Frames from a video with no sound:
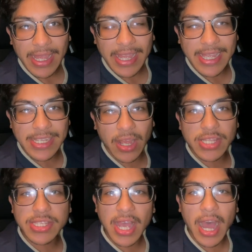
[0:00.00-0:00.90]
is on
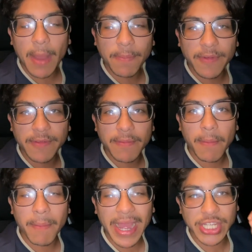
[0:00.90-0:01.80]
top of
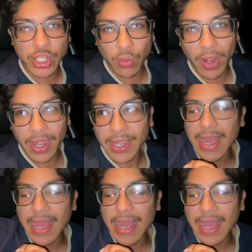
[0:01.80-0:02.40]
my truck.